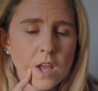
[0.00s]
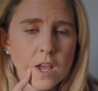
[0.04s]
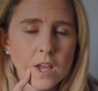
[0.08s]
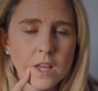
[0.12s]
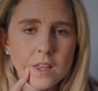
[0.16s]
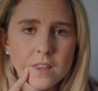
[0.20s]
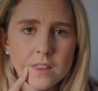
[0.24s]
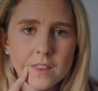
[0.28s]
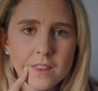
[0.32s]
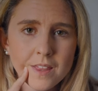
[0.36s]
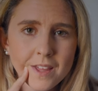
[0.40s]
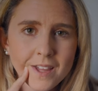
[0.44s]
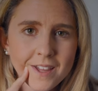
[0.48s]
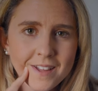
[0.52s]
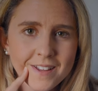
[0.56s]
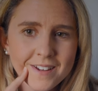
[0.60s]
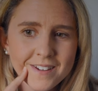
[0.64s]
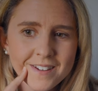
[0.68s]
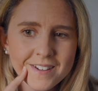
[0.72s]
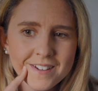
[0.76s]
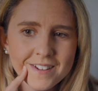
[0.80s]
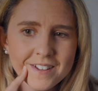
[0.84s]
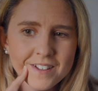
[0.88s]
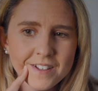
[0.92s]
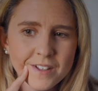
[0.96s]
And
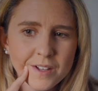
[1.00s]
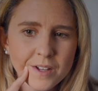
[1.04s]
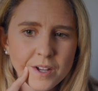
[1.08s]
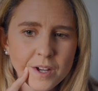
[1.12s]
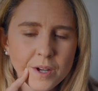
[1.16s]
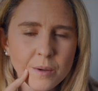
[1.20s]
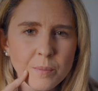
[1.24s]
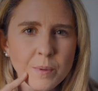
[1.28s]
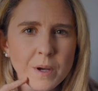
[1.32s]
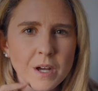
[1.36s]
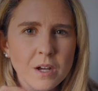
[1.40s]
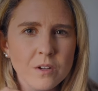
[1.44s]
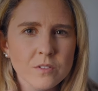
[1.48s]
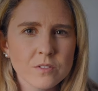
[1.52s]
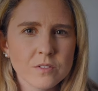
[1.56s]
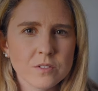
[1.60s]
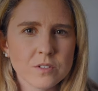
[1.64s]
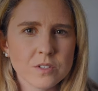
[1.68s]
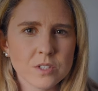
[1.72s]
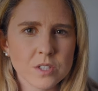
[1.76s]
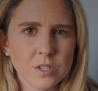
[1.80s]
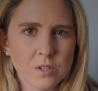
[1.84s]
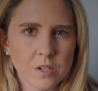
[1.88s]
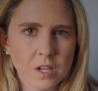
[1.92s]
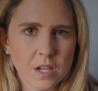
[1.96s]
then
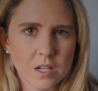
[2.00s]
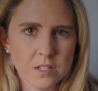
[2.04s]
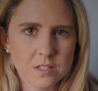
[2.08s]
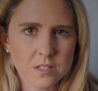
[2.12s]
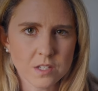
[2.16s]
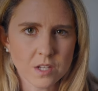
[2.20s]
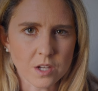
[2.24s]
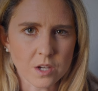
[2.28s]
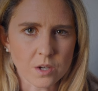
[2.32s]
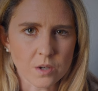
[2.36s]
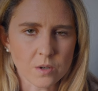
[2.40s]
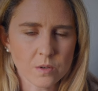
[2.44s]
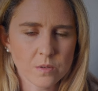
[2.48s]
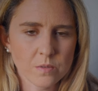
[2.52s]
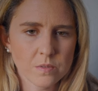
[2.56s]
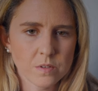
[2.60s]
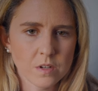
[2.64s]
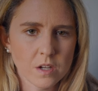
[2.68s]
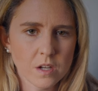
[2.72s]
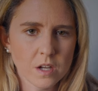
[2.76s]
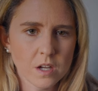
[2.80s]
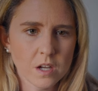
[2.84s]
about two days ago,